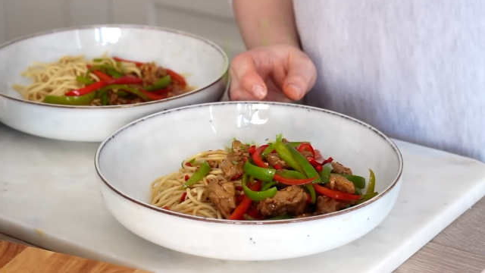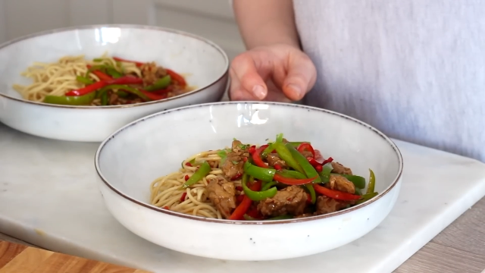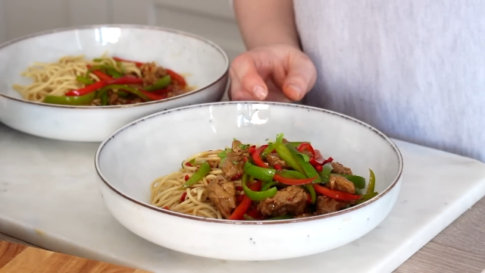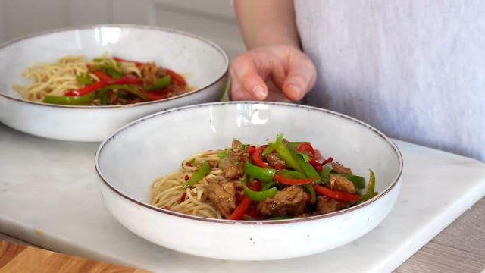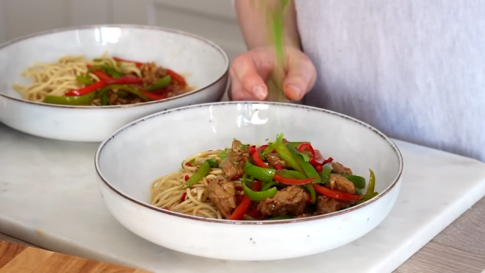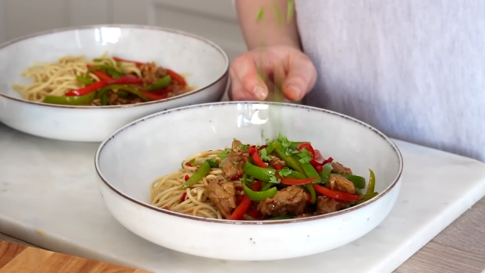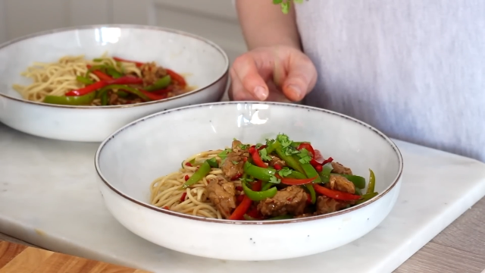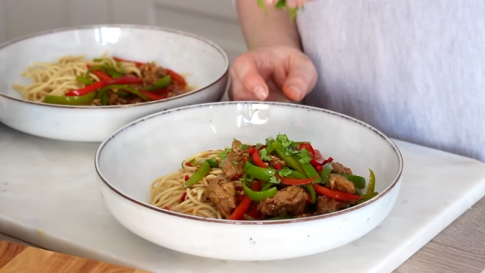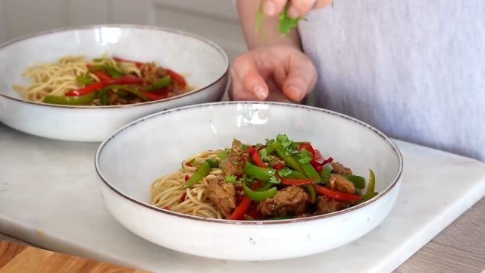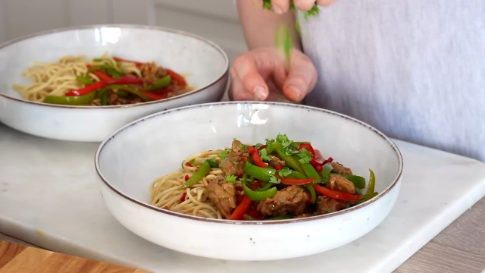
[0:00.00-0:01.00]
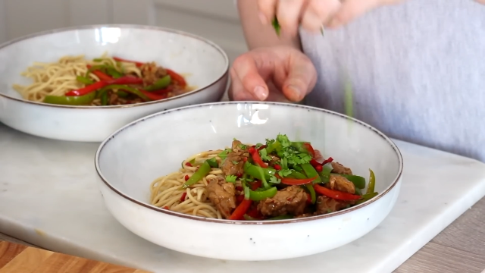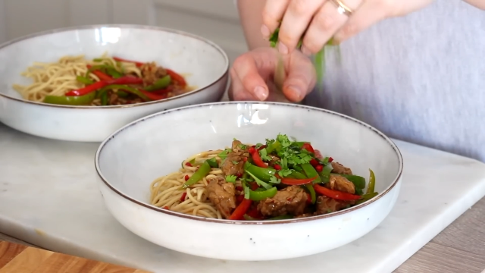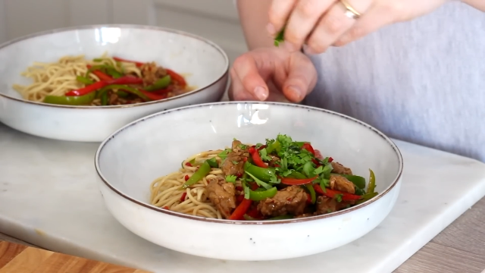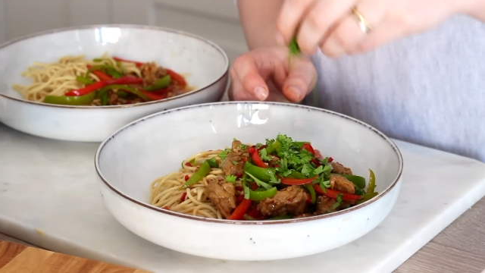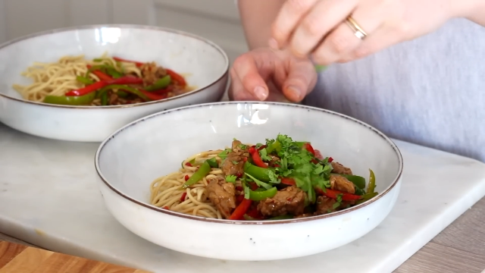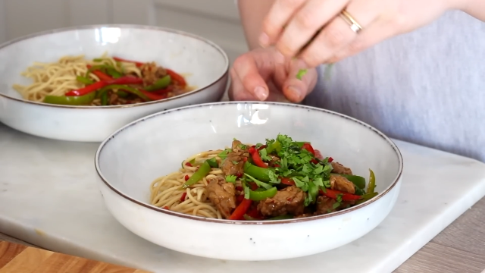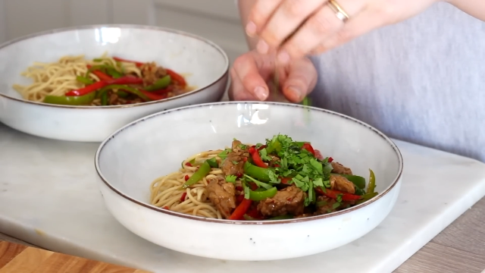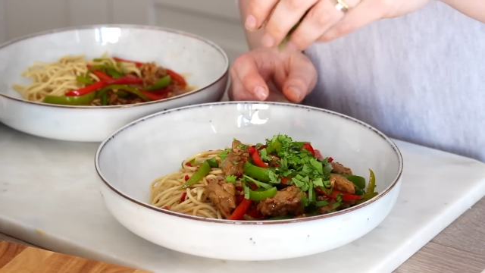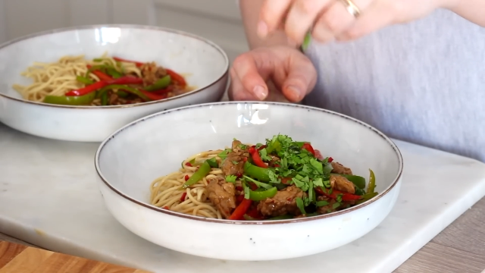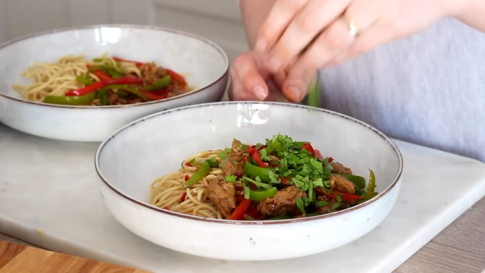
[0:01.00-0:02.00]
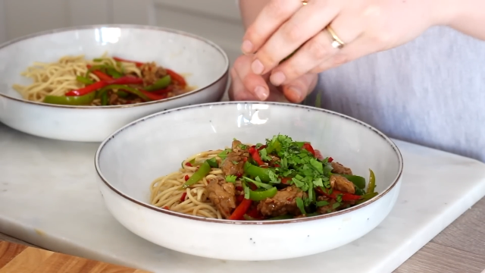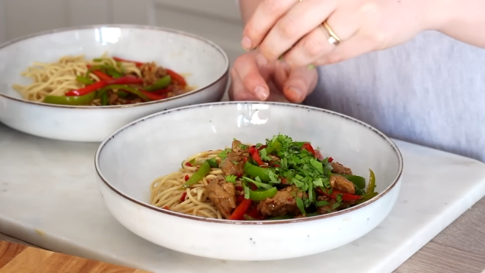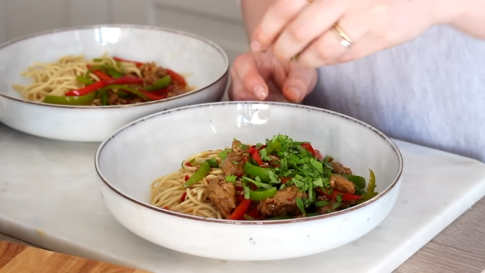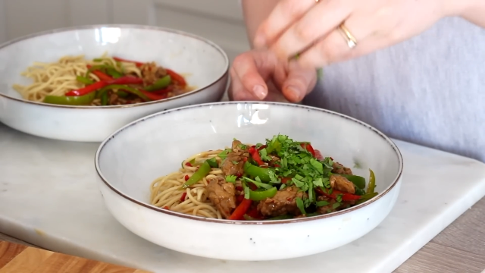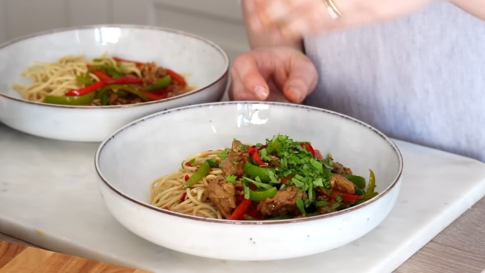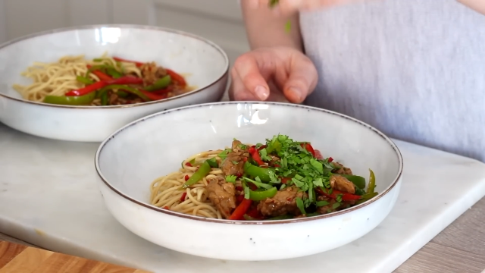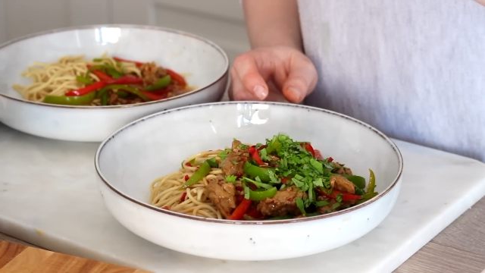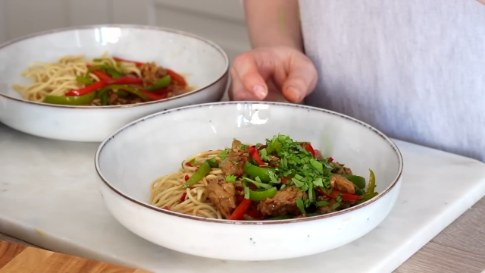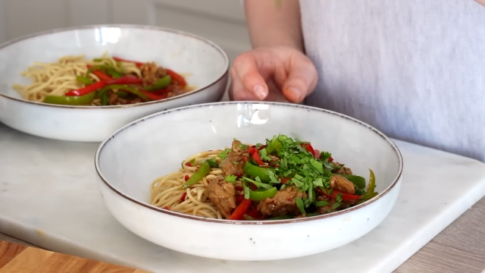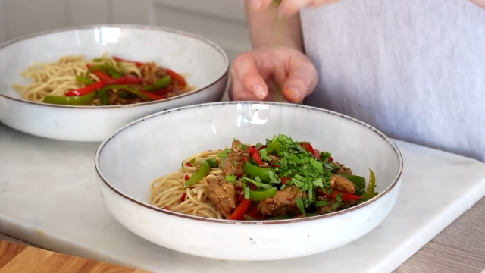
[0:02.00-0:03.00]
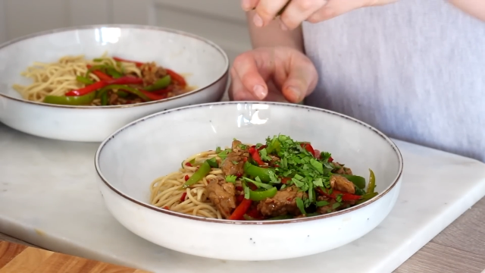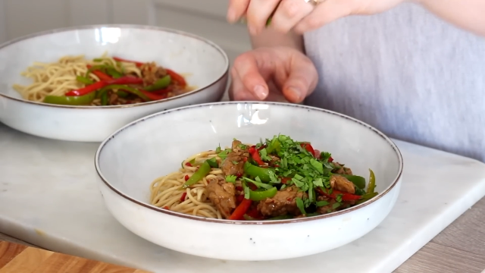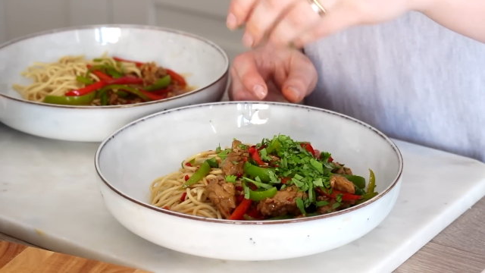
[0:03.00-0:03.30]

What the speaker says: [unreadable: no face in view]